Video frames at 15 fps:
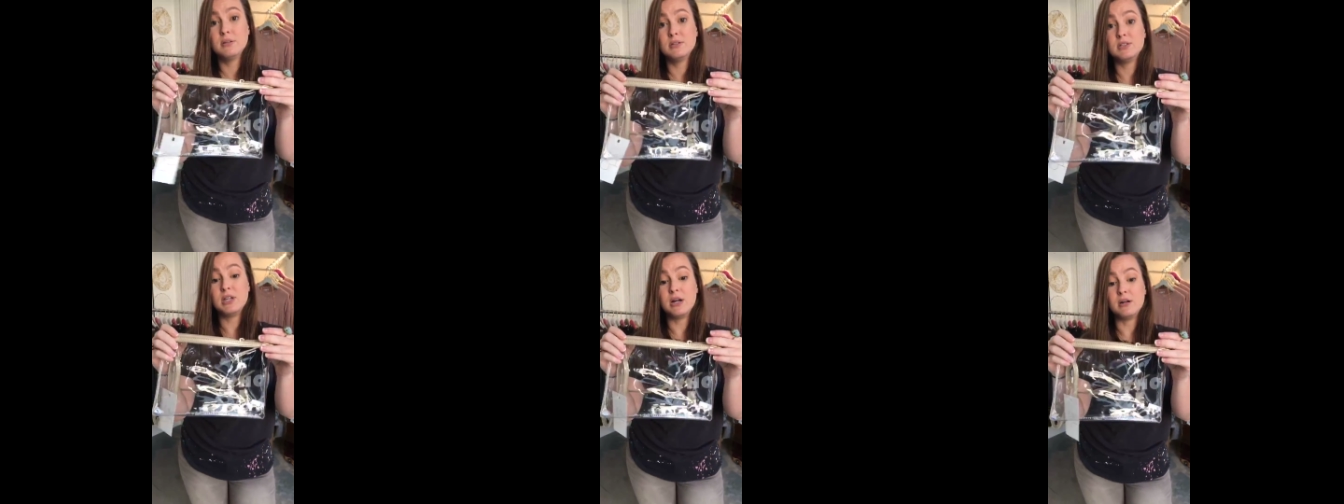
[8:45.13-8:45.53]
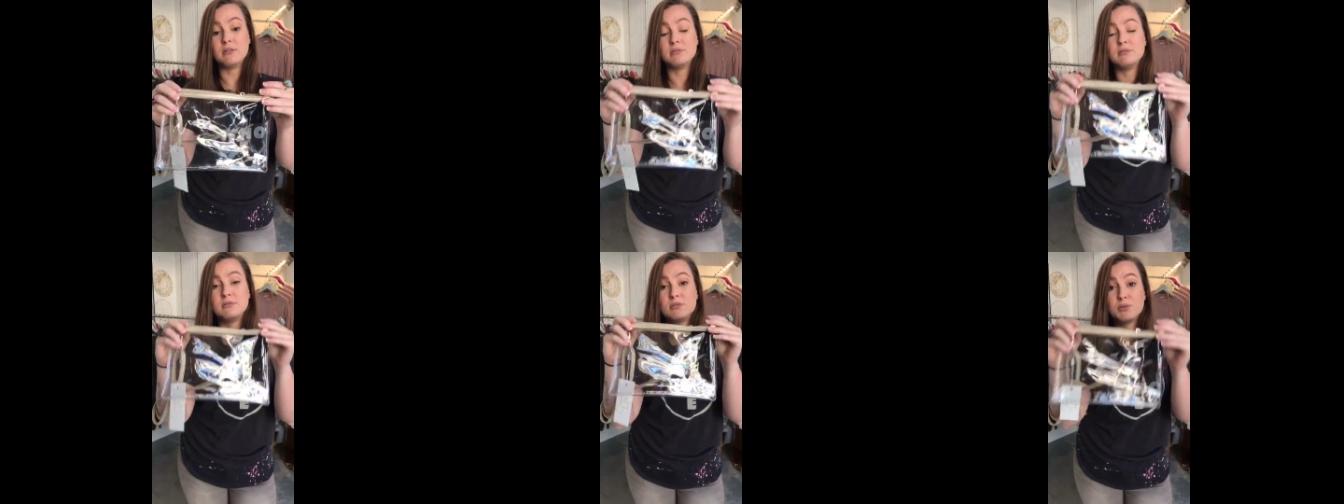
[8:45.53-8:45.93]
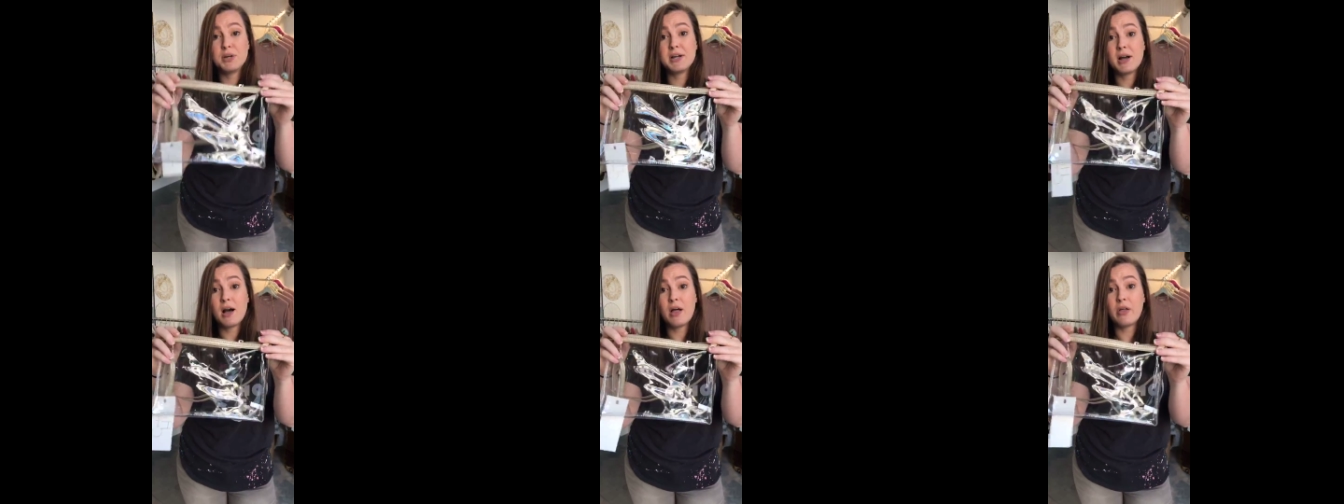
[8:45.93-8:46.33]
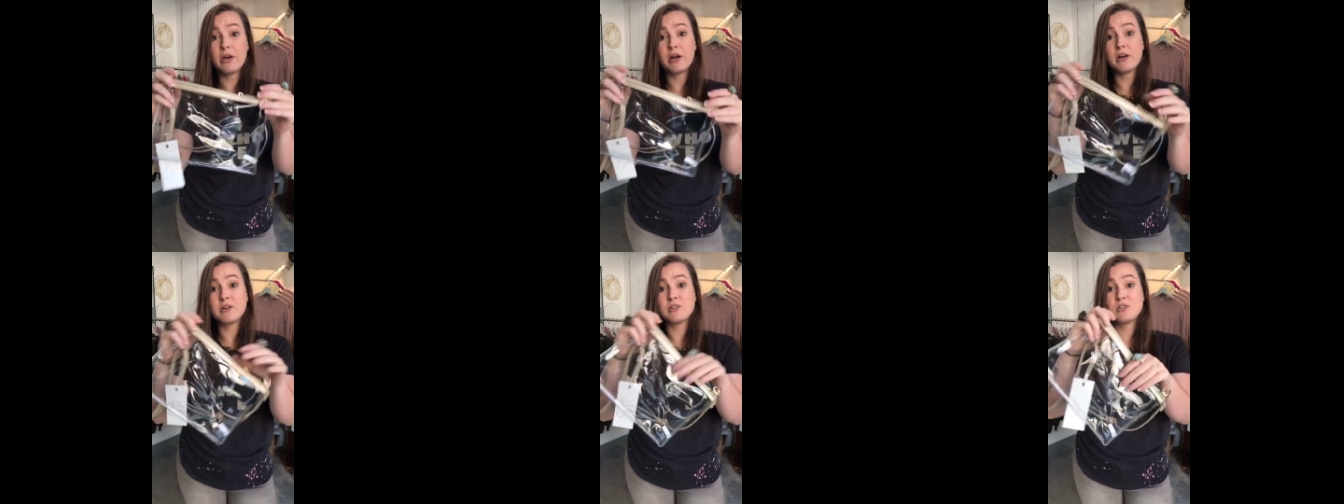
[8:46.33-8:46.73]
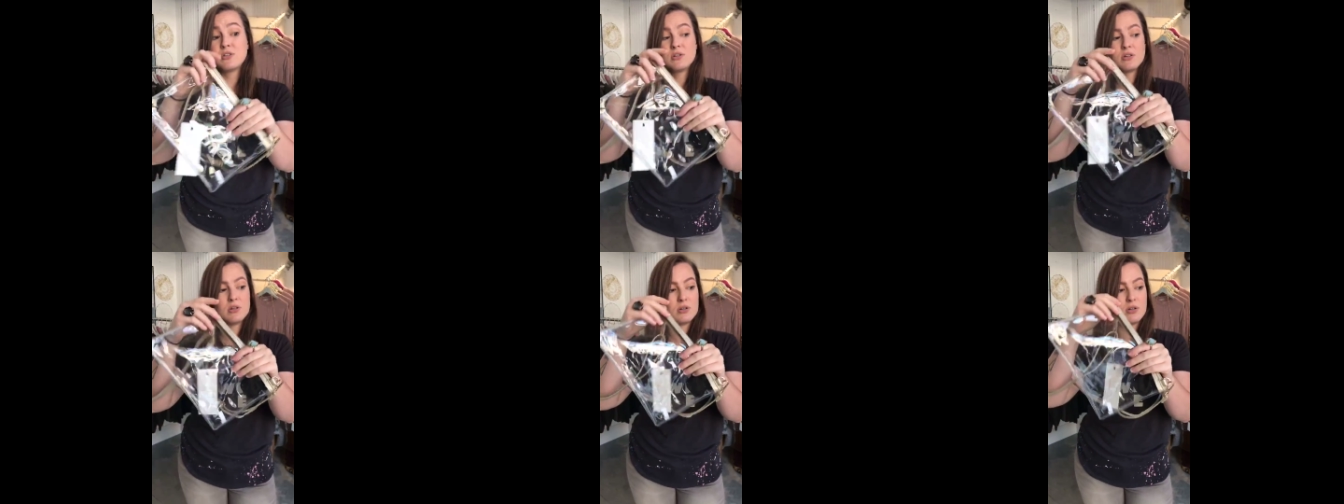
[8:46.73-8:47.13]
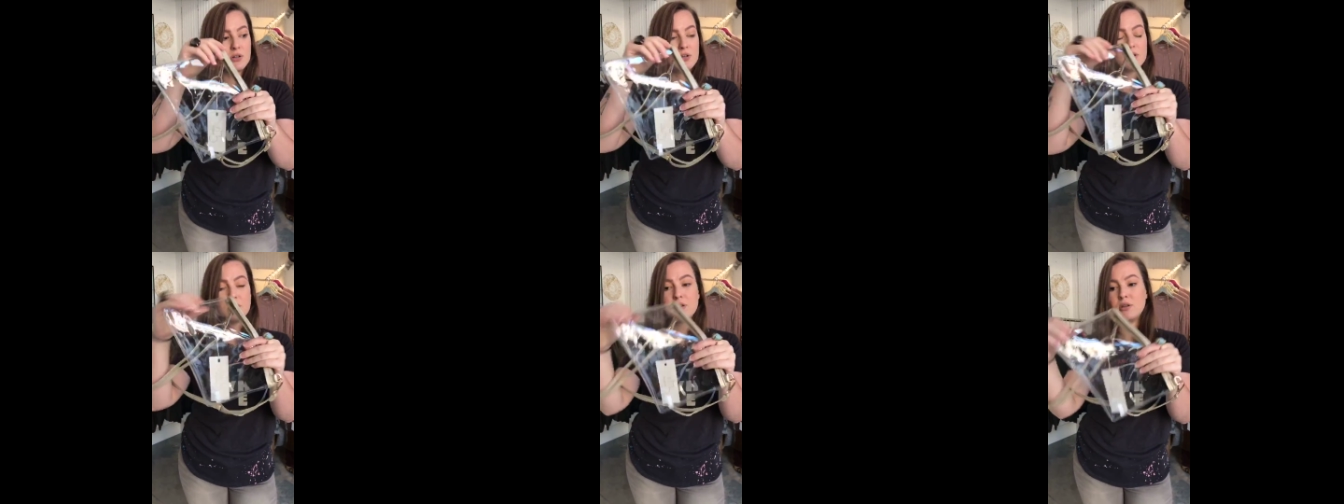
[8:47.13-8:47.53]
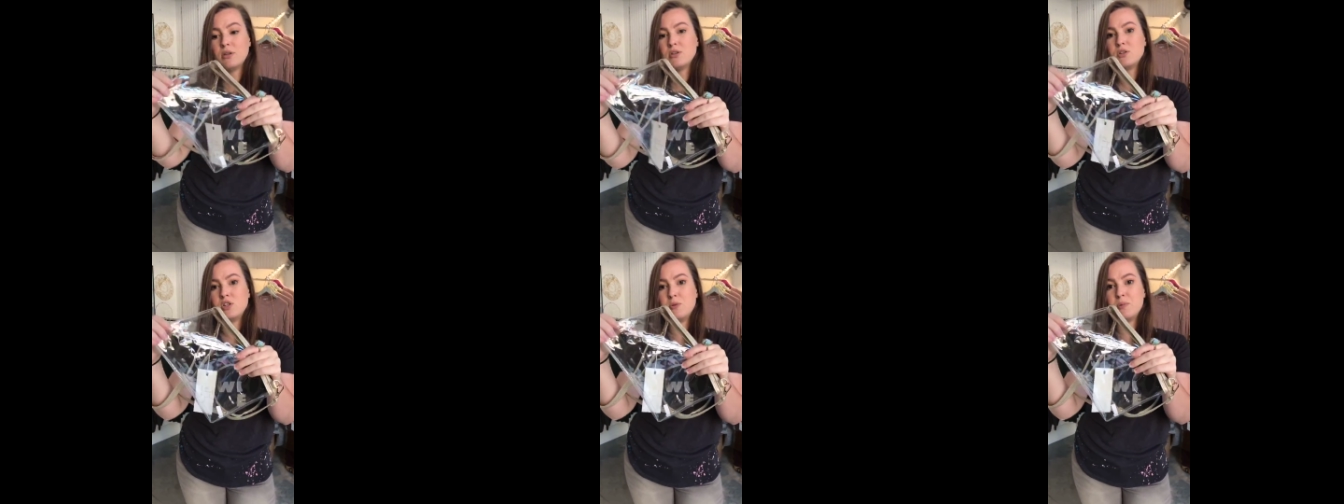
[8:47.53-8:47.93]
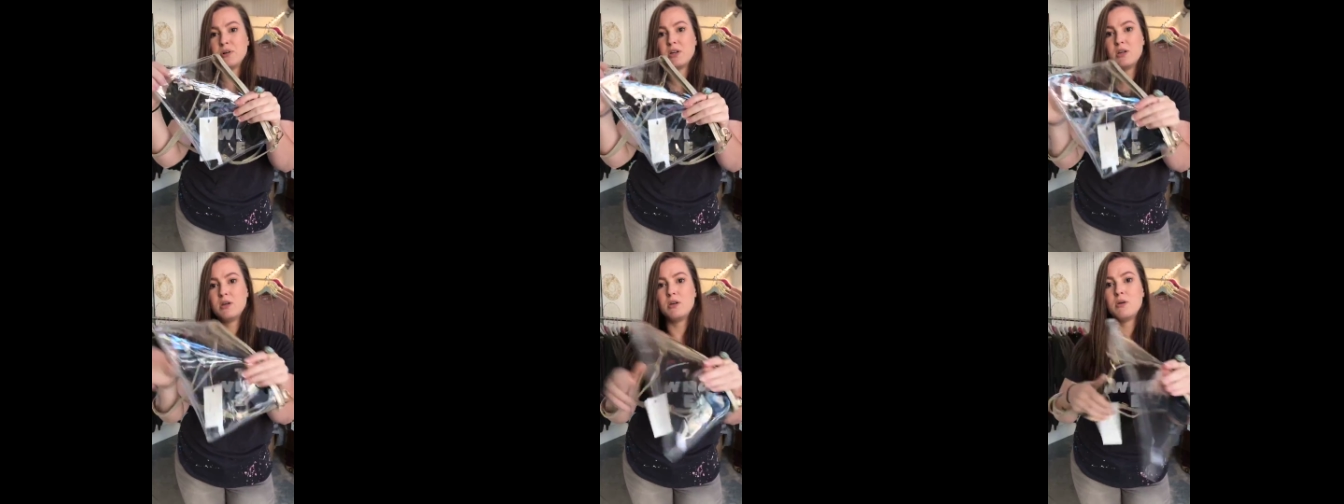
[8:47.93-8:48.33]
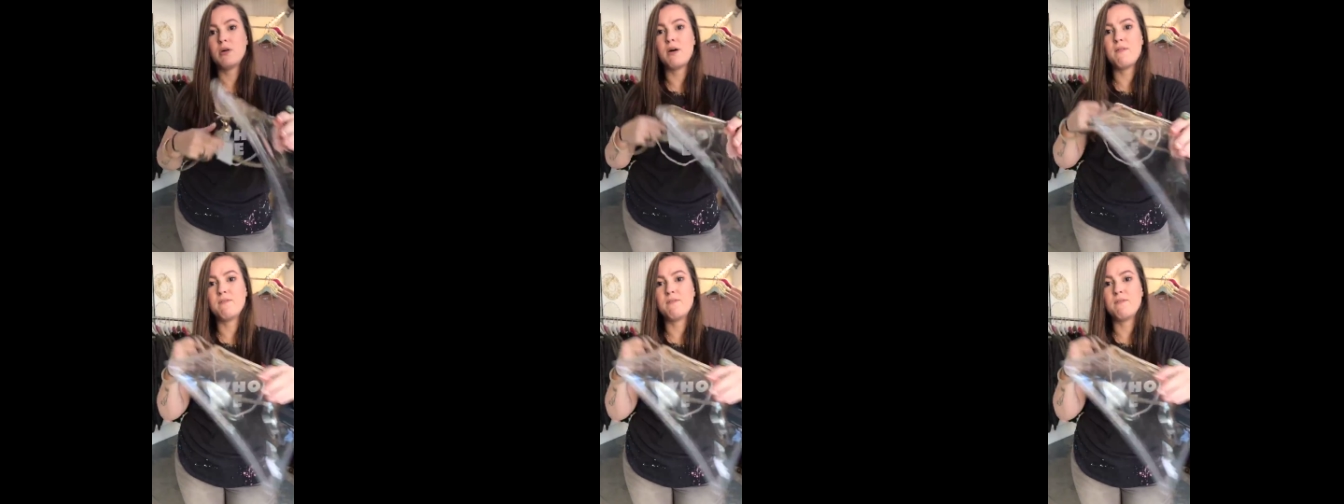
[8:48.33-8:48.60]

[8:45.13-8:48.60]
So three colors, super cute,